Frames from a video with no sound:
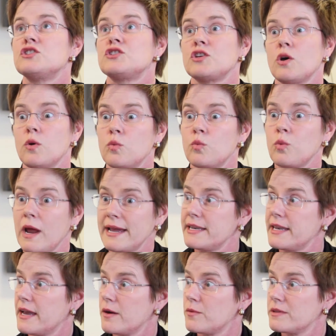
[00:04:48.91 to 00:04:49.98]
So right
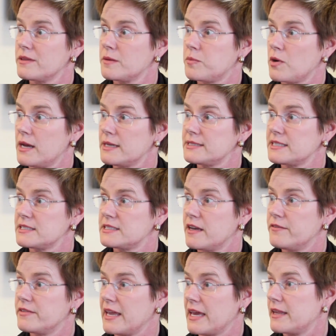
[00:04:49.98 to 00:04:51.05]
now we're in the process
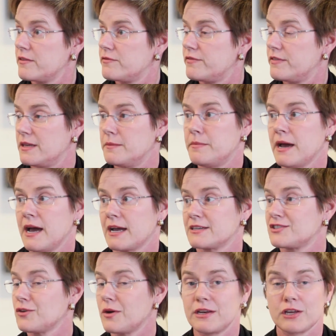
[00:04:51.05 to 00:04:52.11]
of getting feedback.
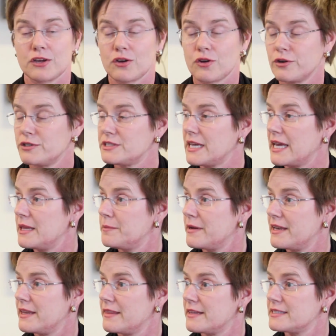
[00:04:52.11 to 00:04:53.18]
So I'd encourage
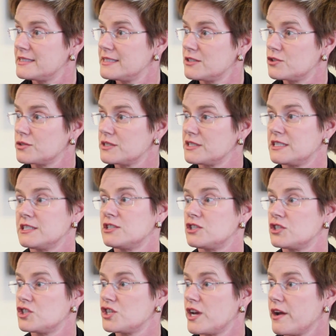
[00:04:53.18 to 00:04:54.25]
anybody that's interested
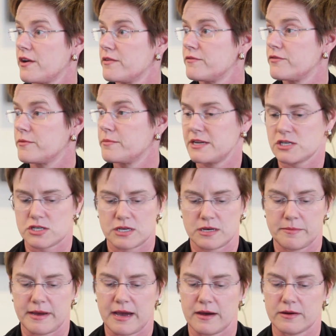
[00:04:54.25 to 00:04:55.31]
to share information
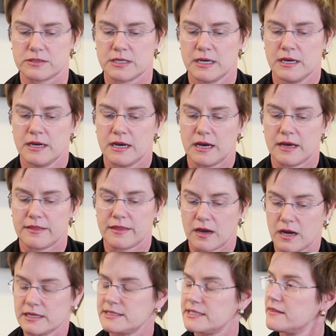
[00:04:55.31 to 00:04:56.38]
about the
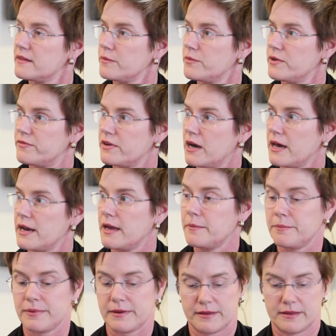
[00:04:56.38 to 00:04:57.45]
content that we've got
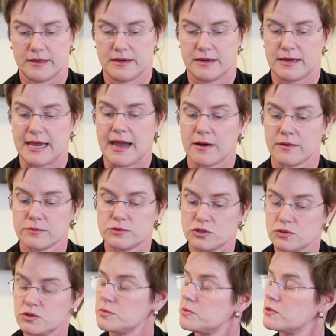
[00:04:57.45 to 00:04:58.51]
up, how
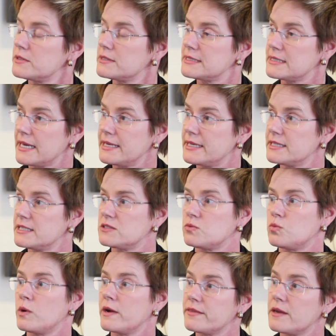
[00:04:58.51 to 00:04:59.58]
usable the site
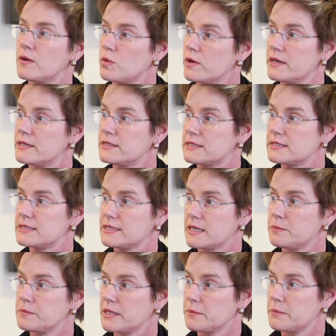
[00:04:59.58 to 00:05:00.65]
is, where they run into
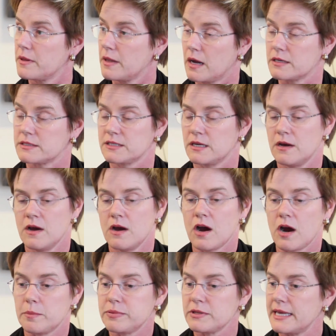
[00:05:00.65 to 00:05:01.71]
stumbling blocks.
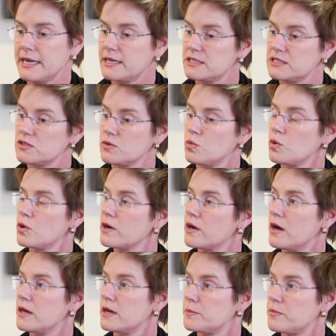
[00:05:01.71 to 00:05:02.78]
Our plan is to work
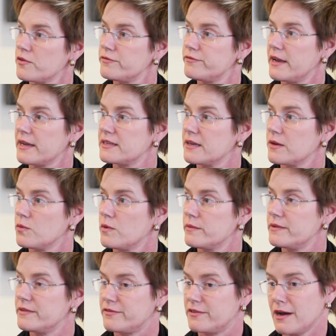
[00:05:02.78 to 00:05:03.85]
on perfecting
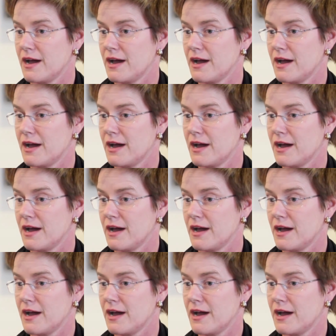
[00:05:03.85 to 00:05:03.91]
what we've